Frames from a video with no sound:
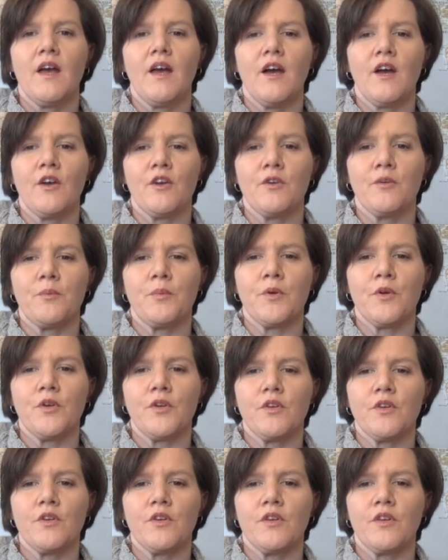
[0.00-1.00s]

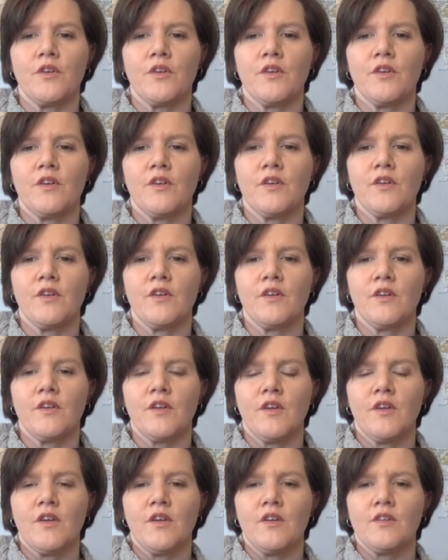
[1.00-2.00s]

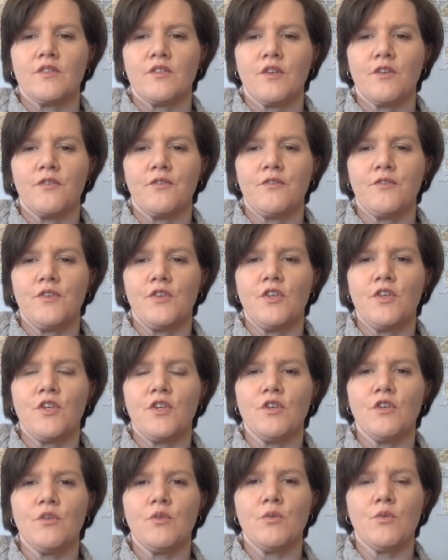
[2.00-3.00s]
open. So if
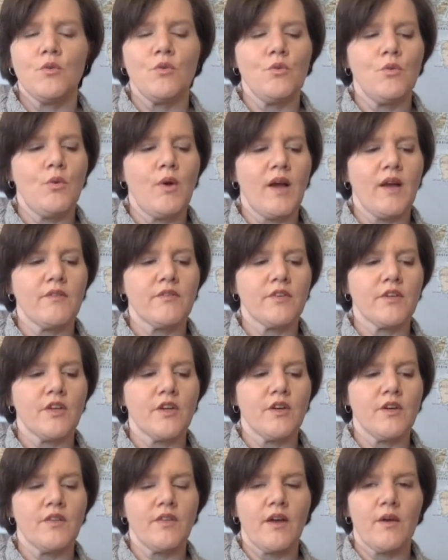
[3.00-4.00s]
you all have a go
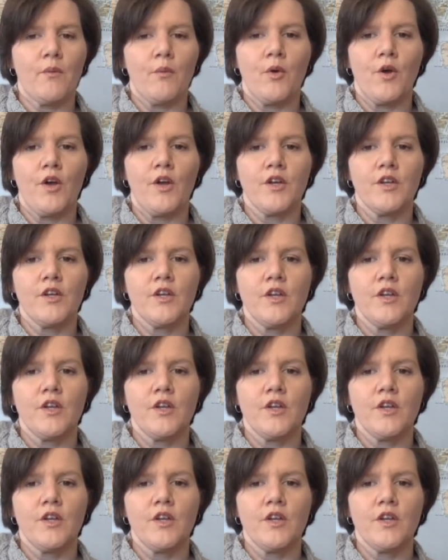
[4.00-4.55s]
at that one,